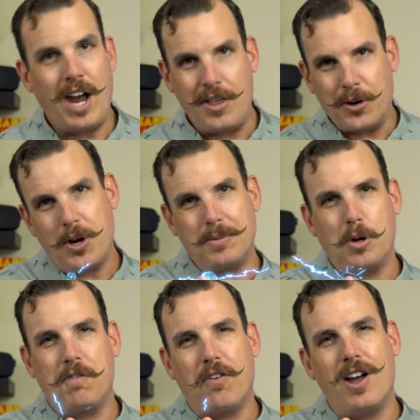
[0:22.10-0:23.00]
Well, hey there,
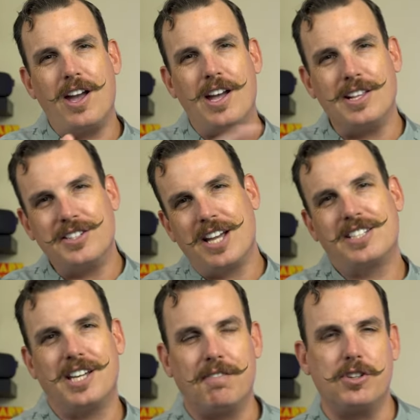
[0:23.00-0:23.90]
crypto friends.
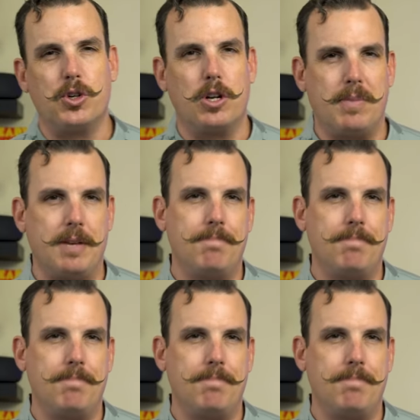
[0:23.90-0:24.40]
Thanks again for joining